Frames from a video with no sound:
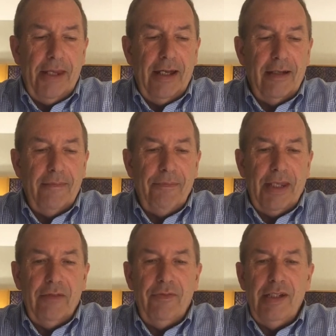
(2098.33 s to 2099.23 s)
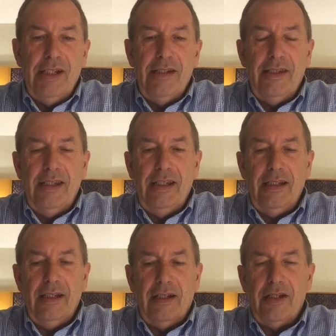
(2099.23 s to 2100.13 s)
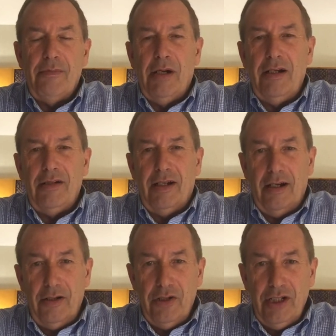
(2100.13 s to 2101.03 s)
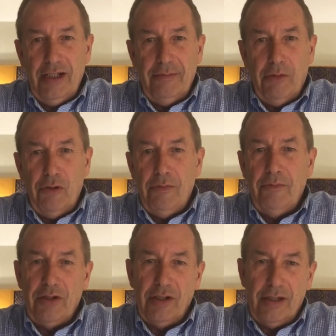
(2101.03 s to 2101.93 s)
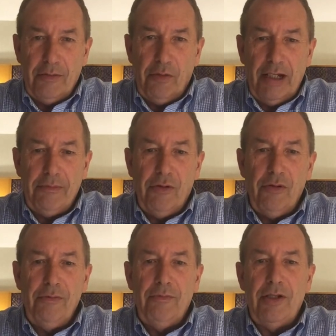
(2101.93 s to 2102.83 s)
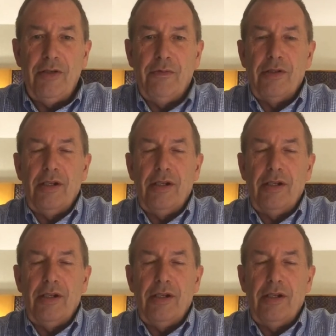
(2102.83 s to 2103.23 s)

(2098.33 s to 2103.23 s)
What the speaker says: If it is the smart RG modem, which is the white modem, which we're